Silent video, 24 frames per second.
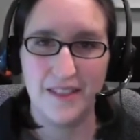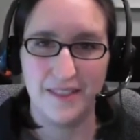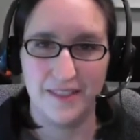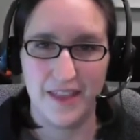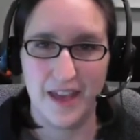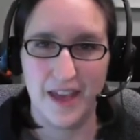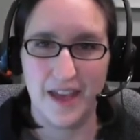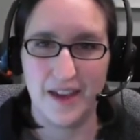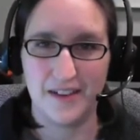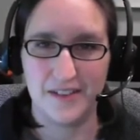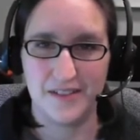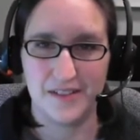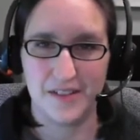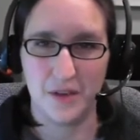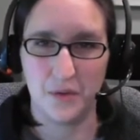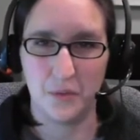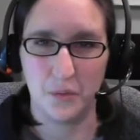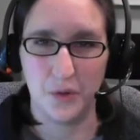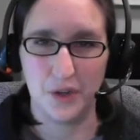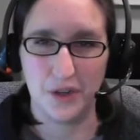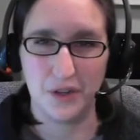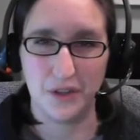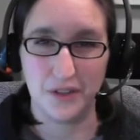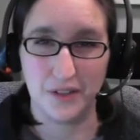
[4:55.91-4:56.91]
That is that
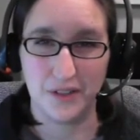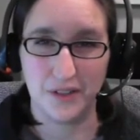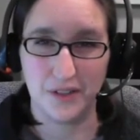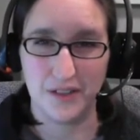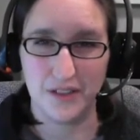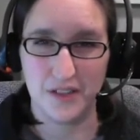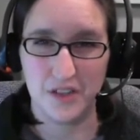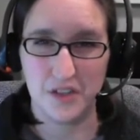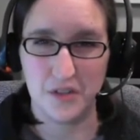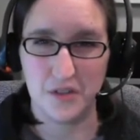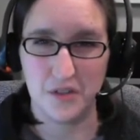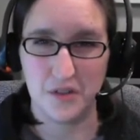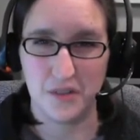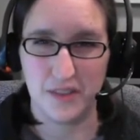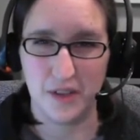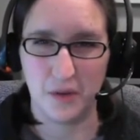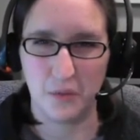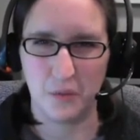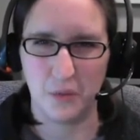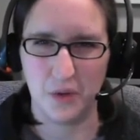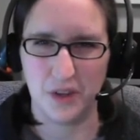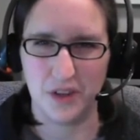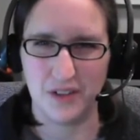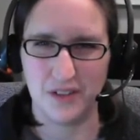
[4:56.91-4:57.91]
weird
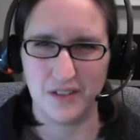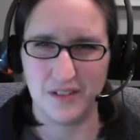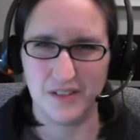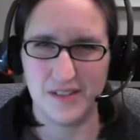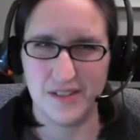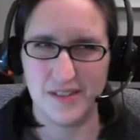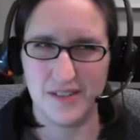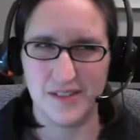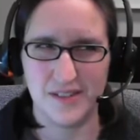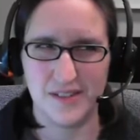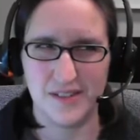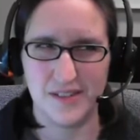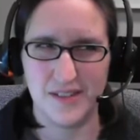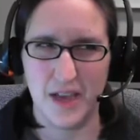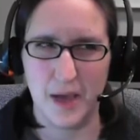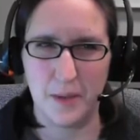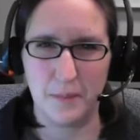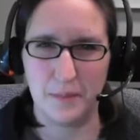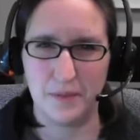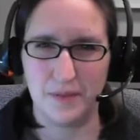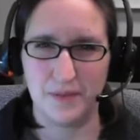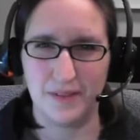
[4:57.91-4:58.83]
that weird step.